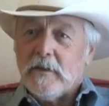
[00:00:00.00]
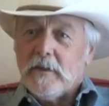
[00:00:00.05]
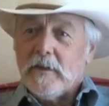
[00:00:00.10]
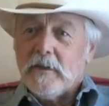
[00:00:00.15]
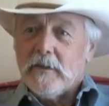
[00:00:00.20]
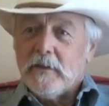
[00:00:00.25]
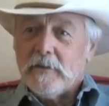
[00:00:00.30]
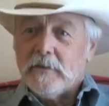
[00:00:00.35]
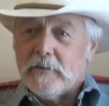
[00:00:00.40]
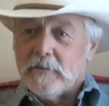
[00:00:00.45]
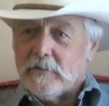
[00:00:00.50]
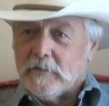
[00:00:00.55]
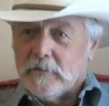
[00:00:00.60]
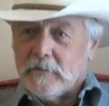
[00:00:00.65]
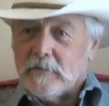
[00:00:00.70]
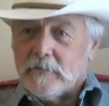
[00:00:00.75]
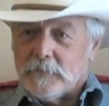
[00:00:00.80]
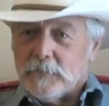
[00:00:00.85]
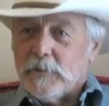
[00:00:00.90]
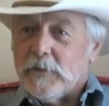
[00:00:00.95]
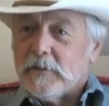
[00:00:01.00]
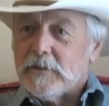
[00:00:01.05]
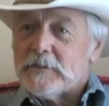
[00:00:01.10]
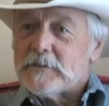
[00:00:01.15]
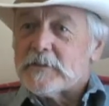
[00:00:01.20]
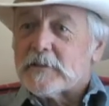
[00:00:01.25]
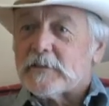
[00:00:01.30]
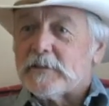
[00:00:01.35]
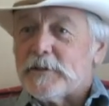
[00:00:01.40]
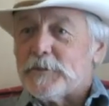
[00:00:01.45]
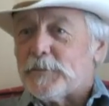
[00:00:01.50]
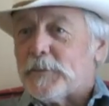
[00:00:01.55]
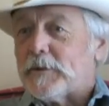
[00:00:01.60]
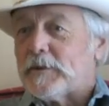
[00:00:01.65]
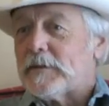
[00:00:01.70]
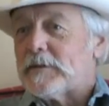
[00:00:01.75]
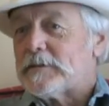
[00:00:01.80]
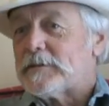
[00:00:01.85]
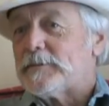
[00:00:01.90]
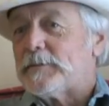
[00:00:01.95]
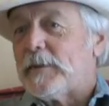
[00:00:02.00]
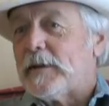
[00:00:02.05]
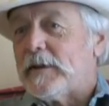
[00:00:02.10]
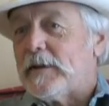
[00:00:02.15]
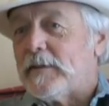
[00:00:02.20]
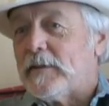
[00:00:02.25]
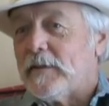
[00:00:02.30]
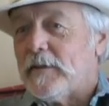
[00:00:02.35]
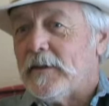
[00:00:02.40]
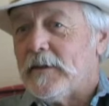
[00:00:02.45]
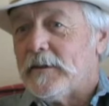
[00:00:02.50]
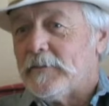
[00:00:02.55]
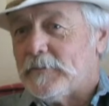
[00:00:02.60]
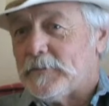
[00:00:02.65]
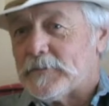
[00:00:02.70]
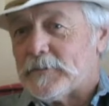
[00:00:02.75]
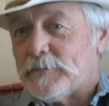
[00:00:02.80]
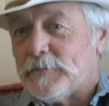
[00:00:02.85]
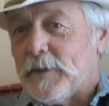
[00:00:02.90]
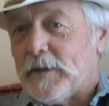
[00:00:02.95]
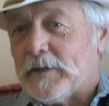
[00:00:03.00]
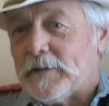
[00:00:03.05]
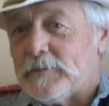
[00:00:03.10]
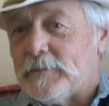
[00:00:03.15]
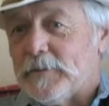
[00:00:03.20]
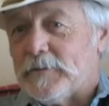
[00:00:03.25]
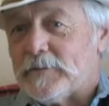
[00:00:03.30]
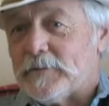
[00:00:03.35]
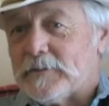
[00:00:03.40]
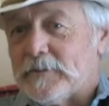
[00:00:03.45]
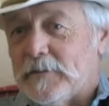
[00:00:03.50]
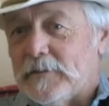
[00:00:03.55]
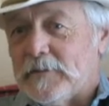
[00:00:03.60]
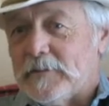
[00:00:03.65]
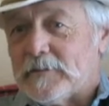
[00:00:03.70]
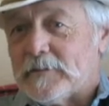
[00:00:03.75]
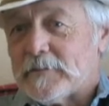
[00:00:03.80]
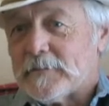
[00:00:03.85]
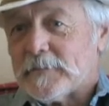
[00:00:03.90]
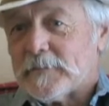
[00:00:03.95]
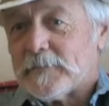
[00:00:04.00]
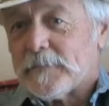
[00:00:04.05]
and realistically participate in the levels that make the most sense.